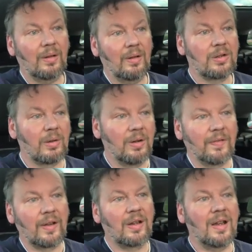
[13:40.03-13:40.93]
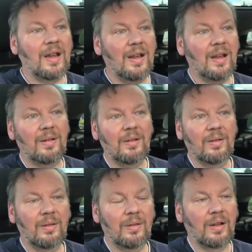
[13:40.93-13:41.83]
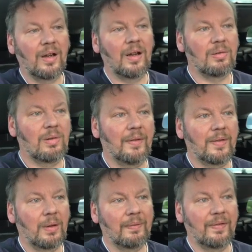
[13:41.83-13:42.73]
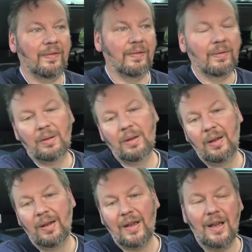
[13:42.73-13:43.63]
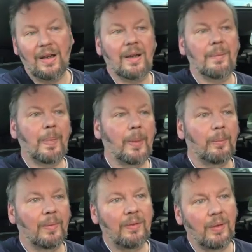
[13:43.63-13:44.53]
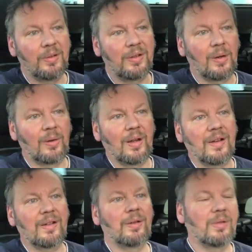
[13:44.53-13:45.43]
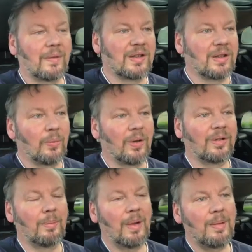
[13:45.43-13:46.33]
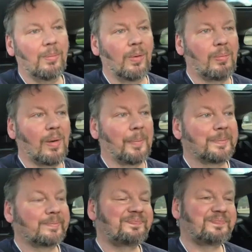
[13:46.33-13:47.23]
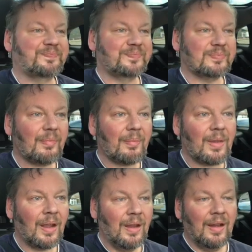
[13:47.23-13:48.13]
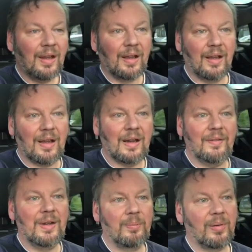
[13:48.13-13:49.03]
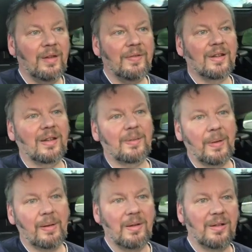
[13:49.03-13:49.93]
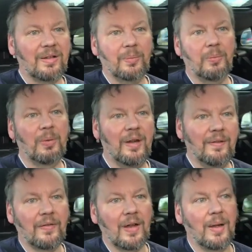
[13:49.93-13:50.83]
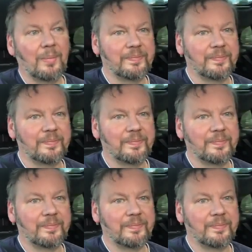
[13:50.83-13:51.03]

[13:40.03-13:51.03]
sure enough, I could hear the hard drive going in it, even though there was no light. So it obviously was the main board problem. And having previous experience with my